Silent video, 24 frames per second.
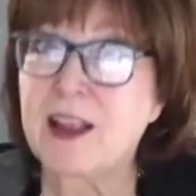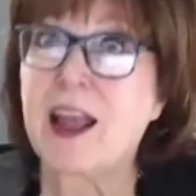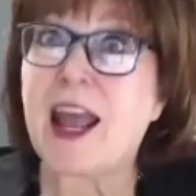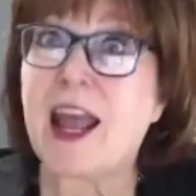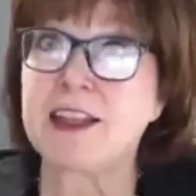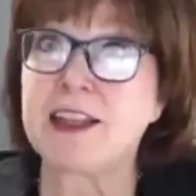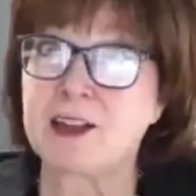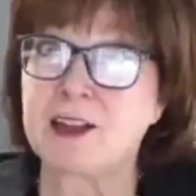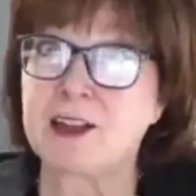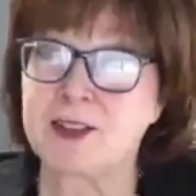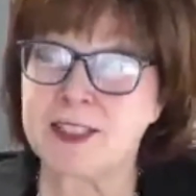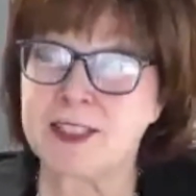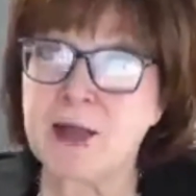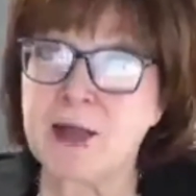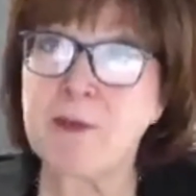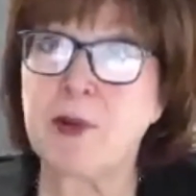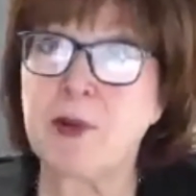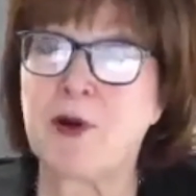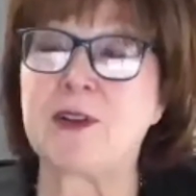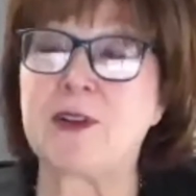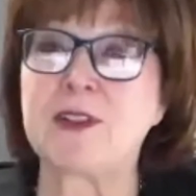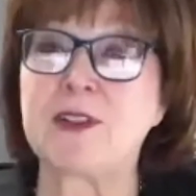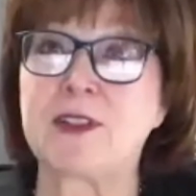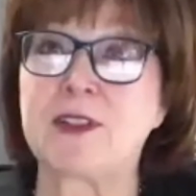And there are some
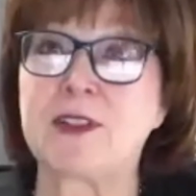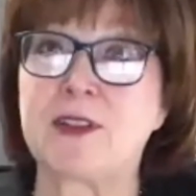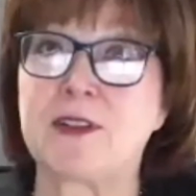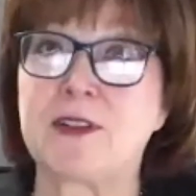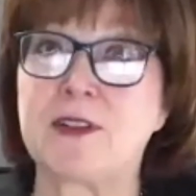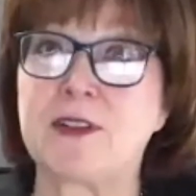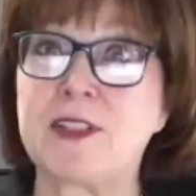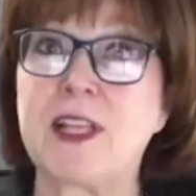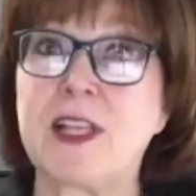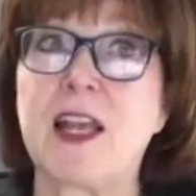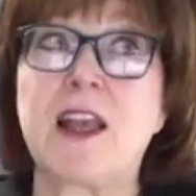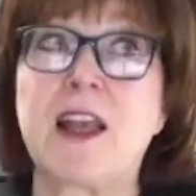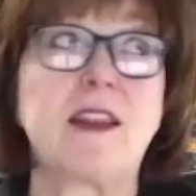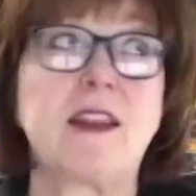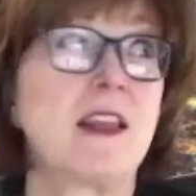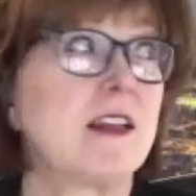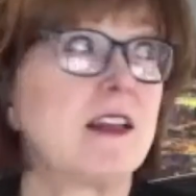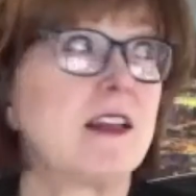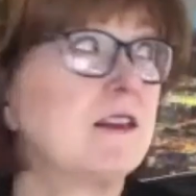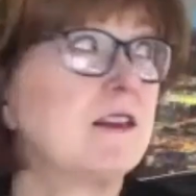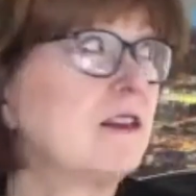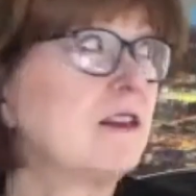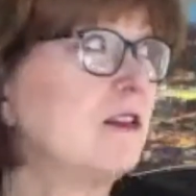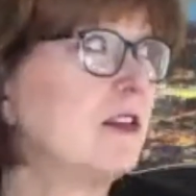pollsters
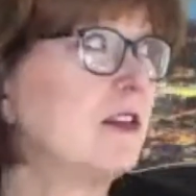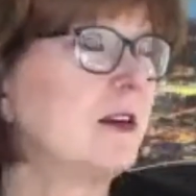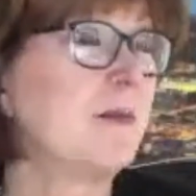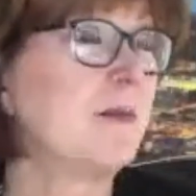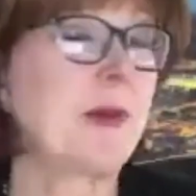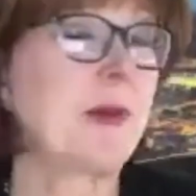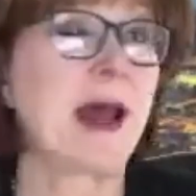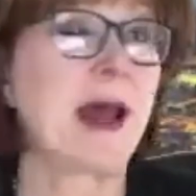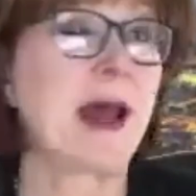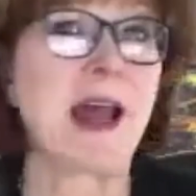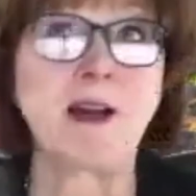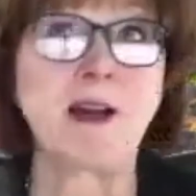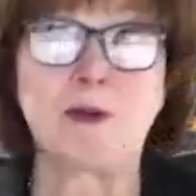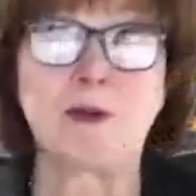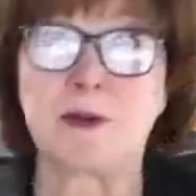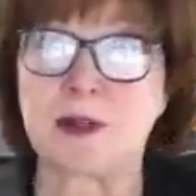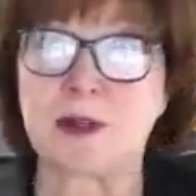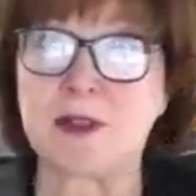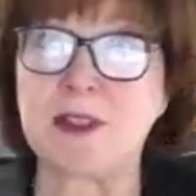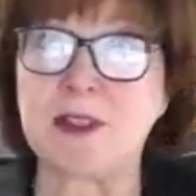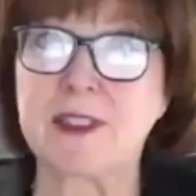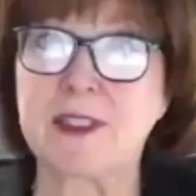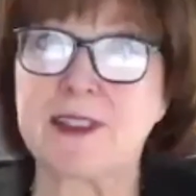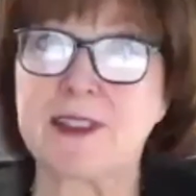that look
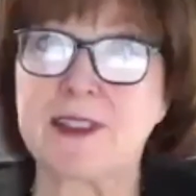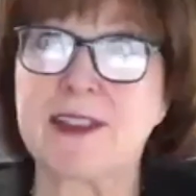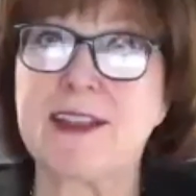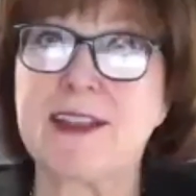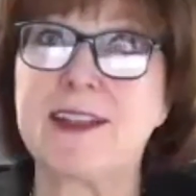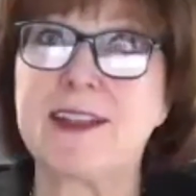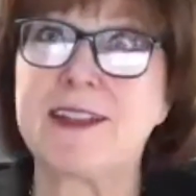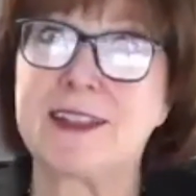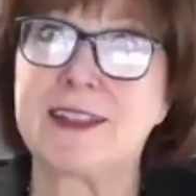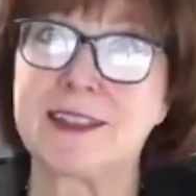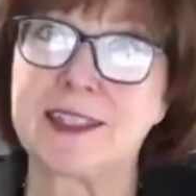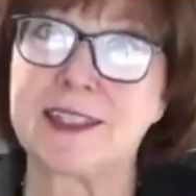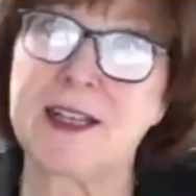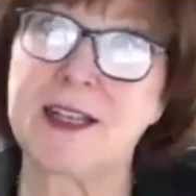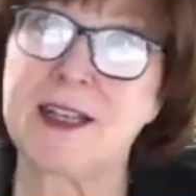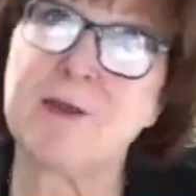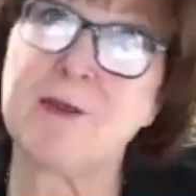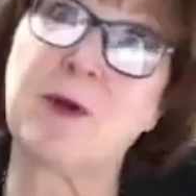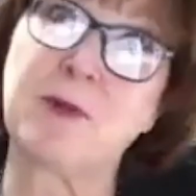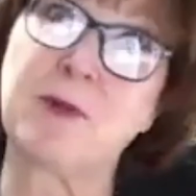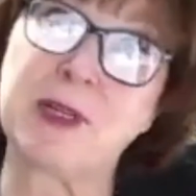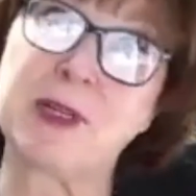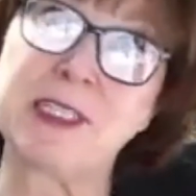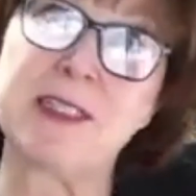backwards to see,
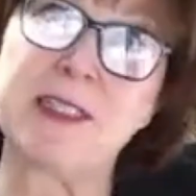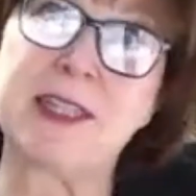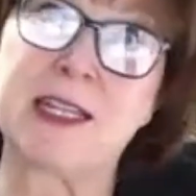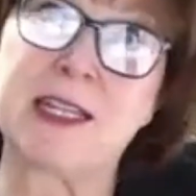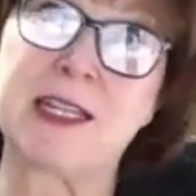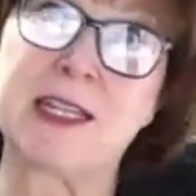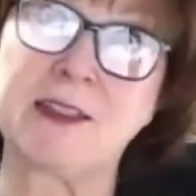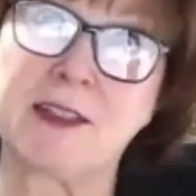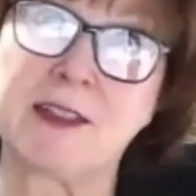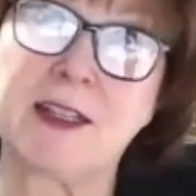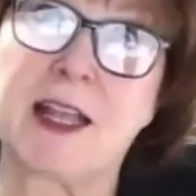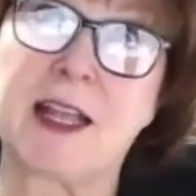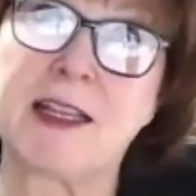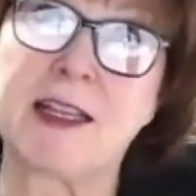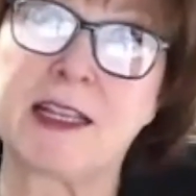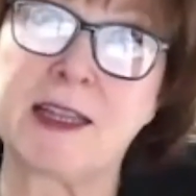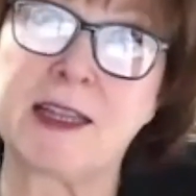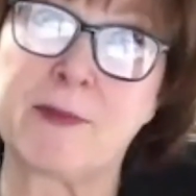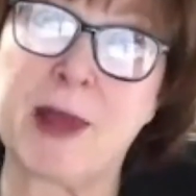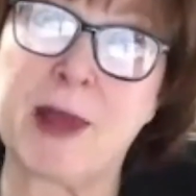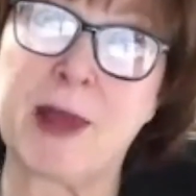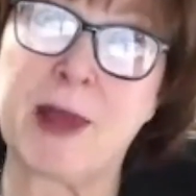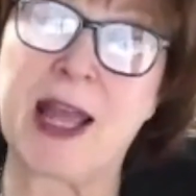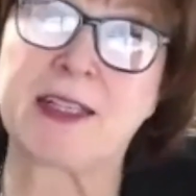well, what did they look like in
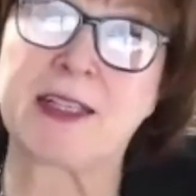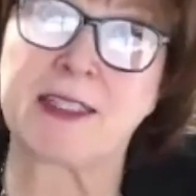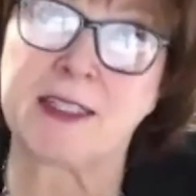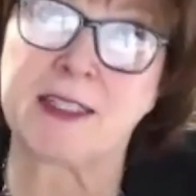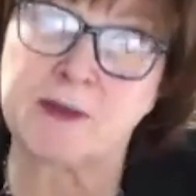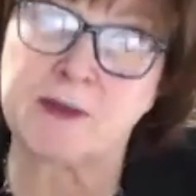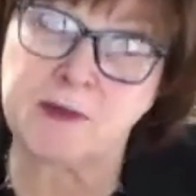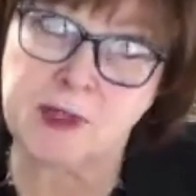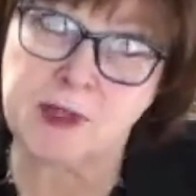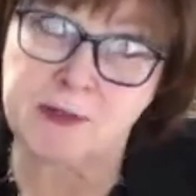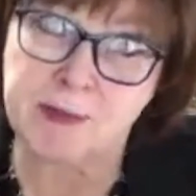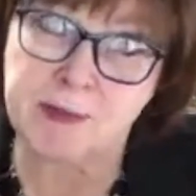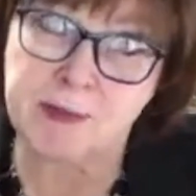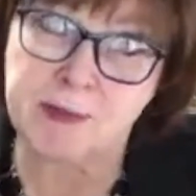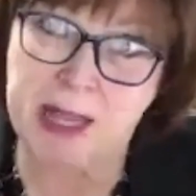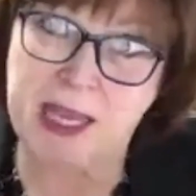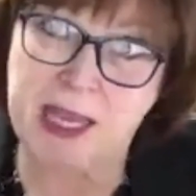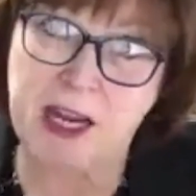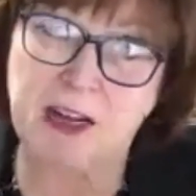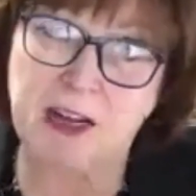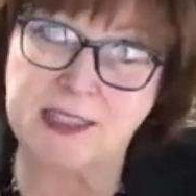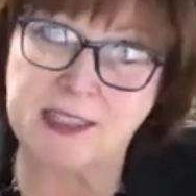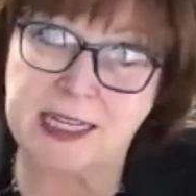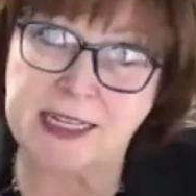the past, and we'll
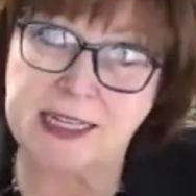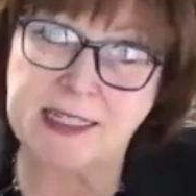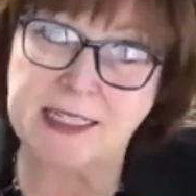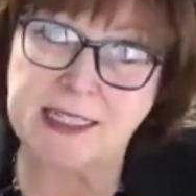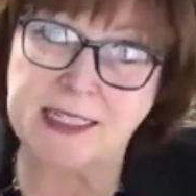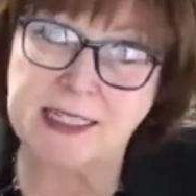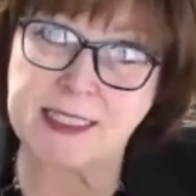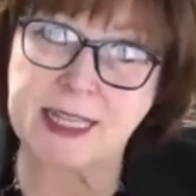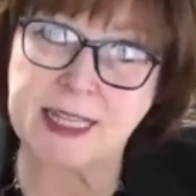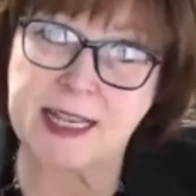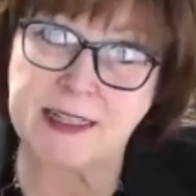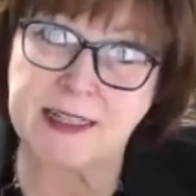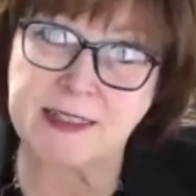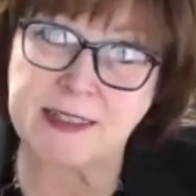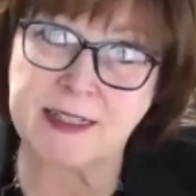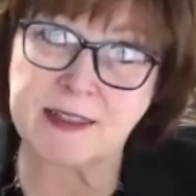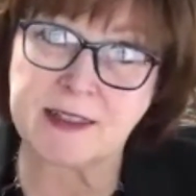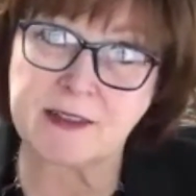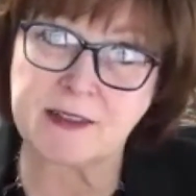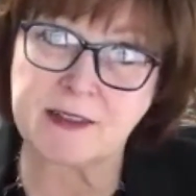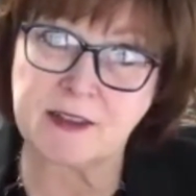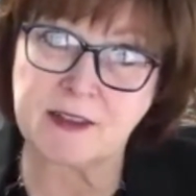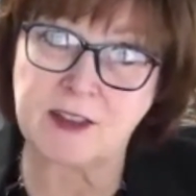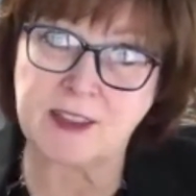make our data set
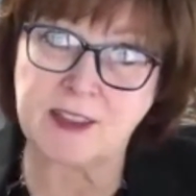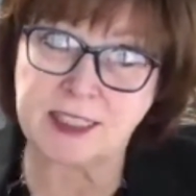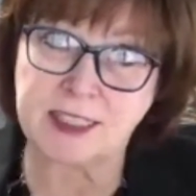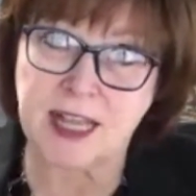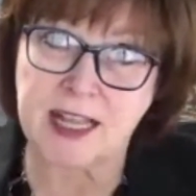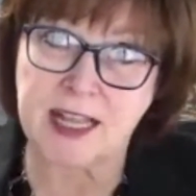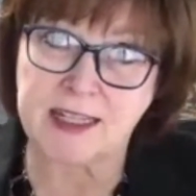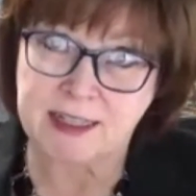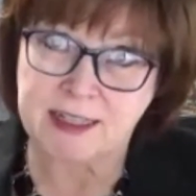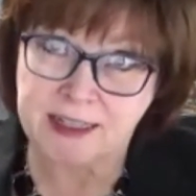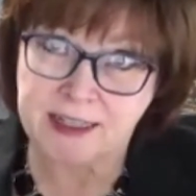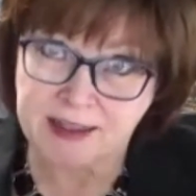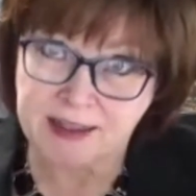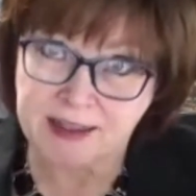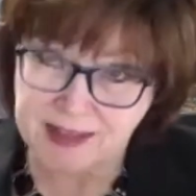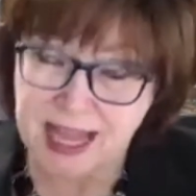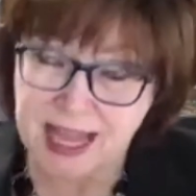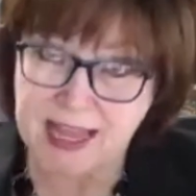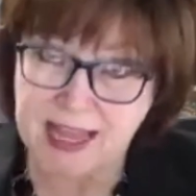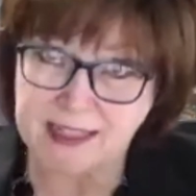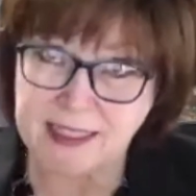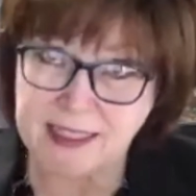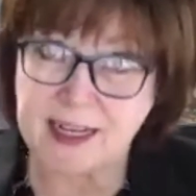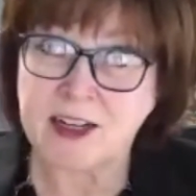looks like
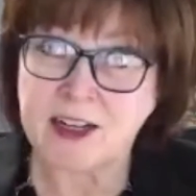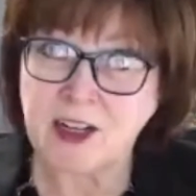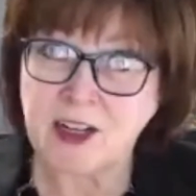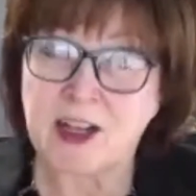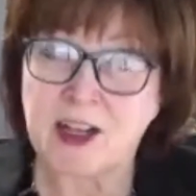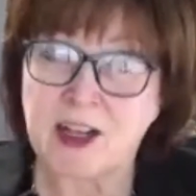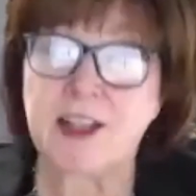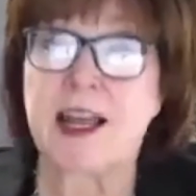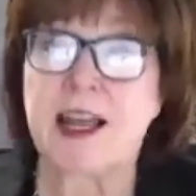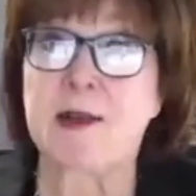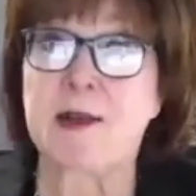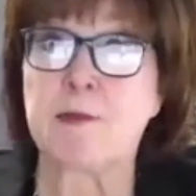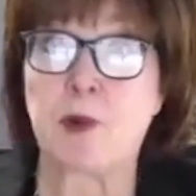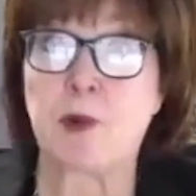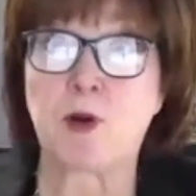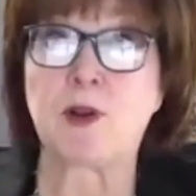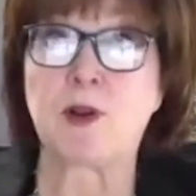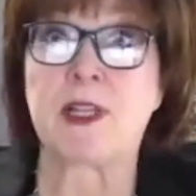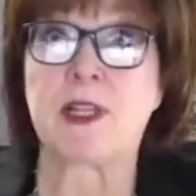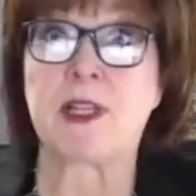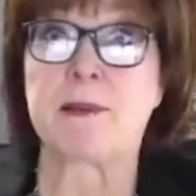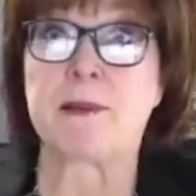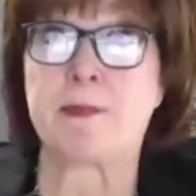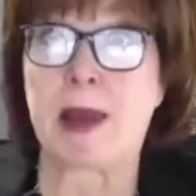that. And I call that
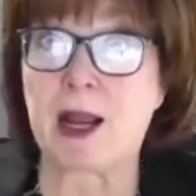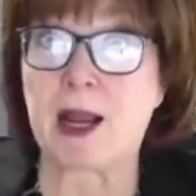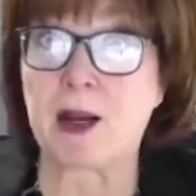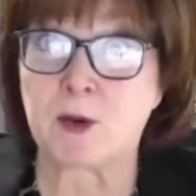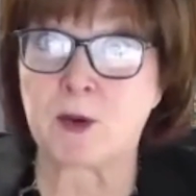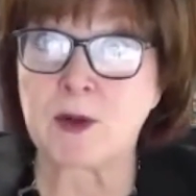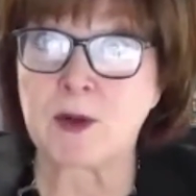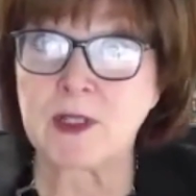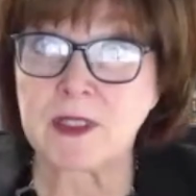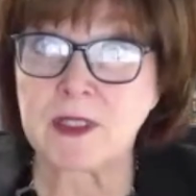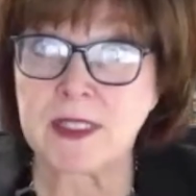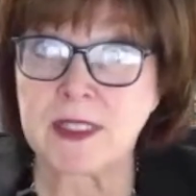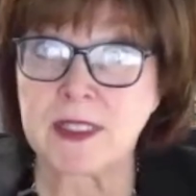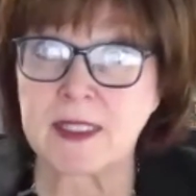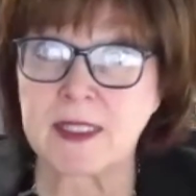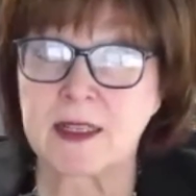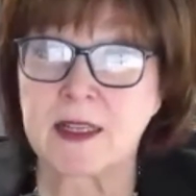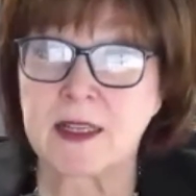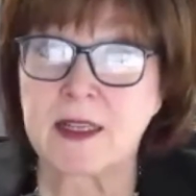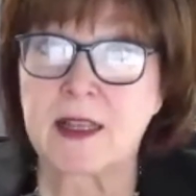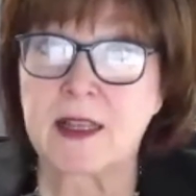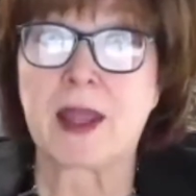polling backwards.